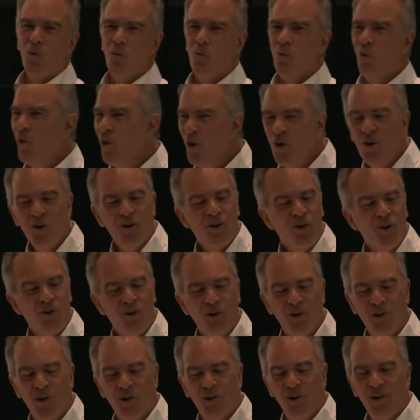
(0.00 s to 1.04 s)
walk
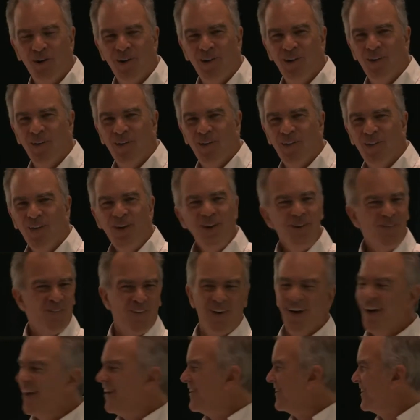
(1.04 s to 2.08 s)
or what do you
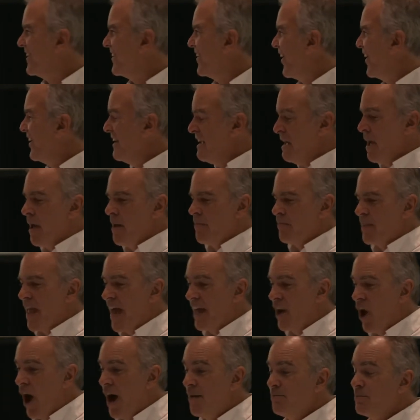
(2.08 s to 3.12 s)
want? You know?
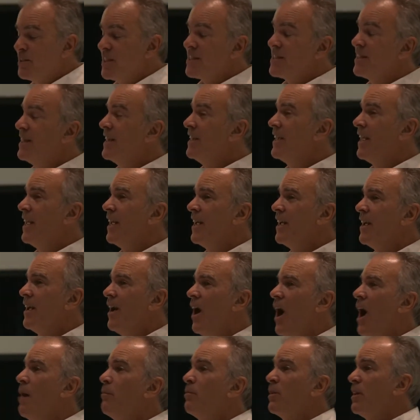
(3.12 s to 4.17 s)
And I'm just thinking,
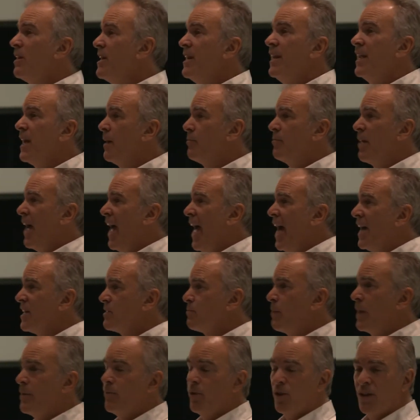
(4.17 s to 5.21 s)
I'm cleaning up the house,
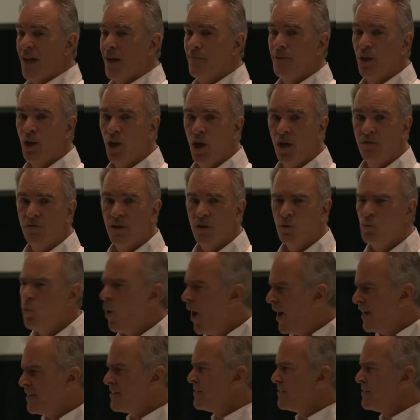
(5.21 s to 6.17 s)
people are coming over. Why